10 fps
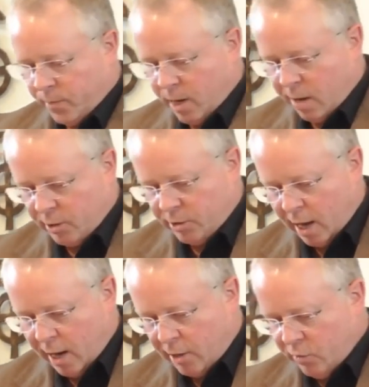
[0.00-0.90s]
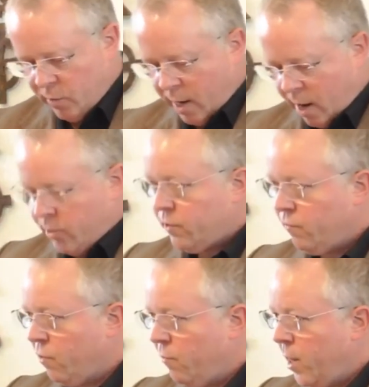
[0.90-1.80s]
I'm excited to announce the
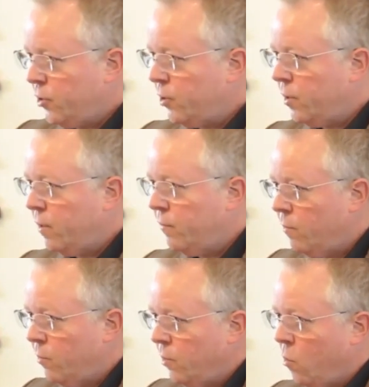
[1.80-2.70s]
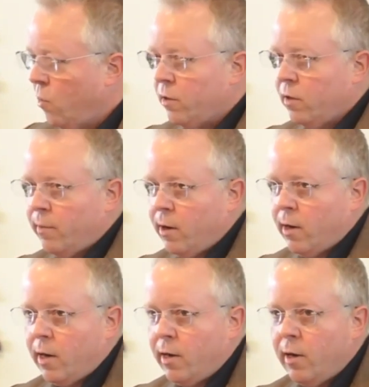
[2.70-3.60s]
formation of the North
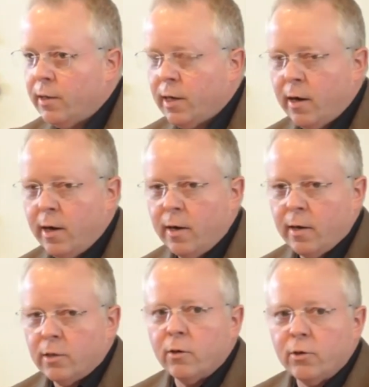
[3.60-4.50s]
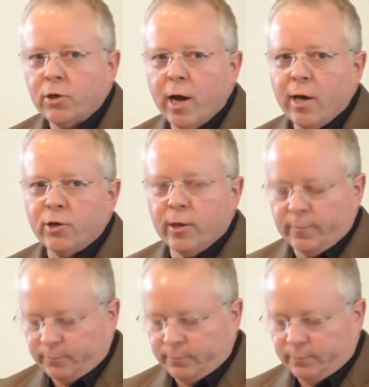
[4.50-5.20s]
American Unitarian Association